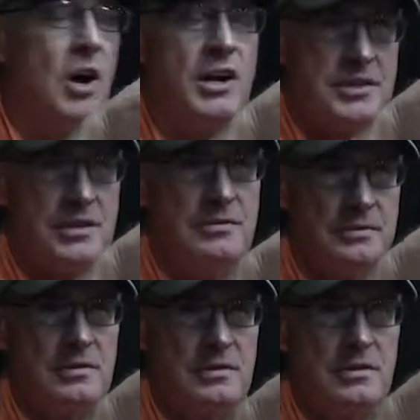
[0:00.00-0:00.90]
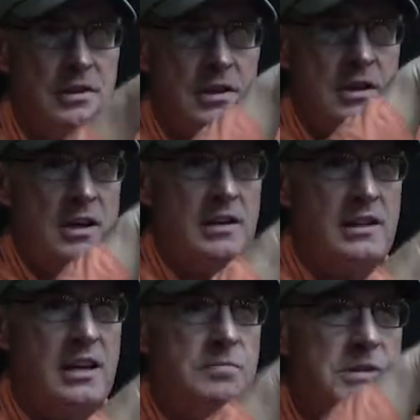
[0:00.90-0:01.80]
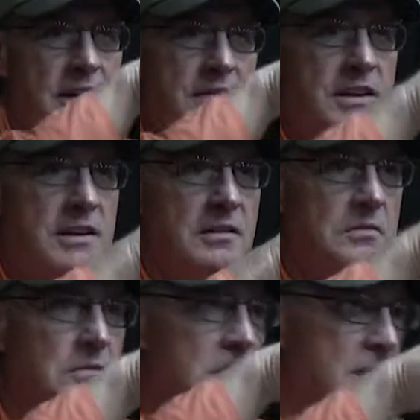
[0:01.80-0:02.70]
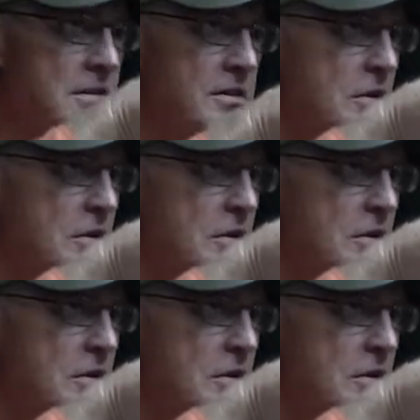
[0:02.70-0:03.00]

pontoon and keeps that thing the